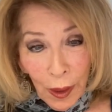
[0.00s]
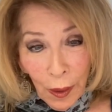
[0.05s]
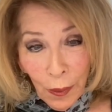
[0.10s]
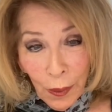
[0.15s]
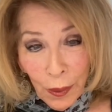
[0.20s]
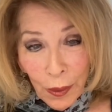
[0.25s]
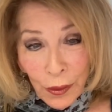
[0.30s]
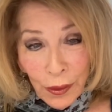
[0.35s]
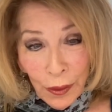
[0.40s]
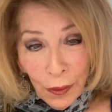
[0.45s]

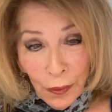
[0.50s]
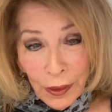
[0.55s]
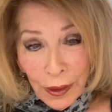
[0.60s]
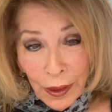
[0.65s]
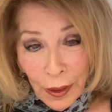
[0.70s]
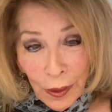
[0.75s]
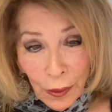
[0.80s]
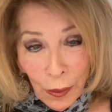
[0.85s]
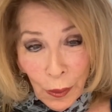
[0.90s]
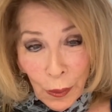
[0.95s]
hours, 7
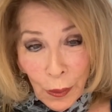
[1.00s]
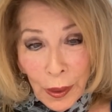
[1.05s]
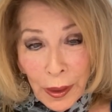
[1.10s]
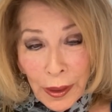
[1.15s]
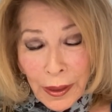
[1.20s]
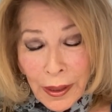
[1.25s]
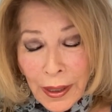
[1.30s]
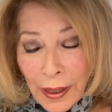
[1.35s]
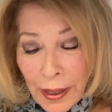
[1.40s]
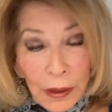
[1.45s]
days a
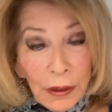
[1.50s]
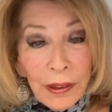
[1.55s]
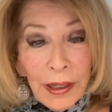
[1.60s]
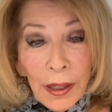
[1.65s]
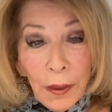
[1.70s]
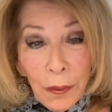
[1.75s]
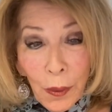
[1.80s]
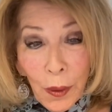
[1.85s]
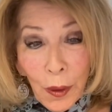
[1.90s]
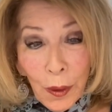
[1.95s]
week.
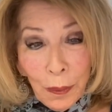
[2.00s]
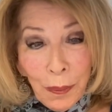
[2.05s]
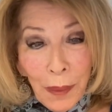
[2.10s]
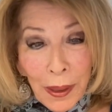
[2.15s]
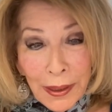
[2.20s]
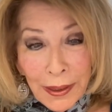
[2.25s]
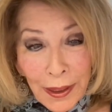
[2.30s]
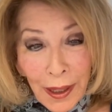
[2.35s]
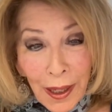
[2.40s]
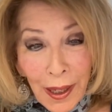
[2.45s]
Estate work
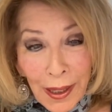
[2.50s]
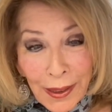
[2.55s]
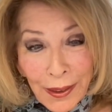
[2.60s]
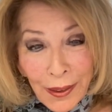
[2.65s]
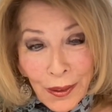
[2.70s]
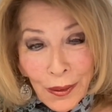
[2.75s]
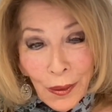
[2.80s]
might not.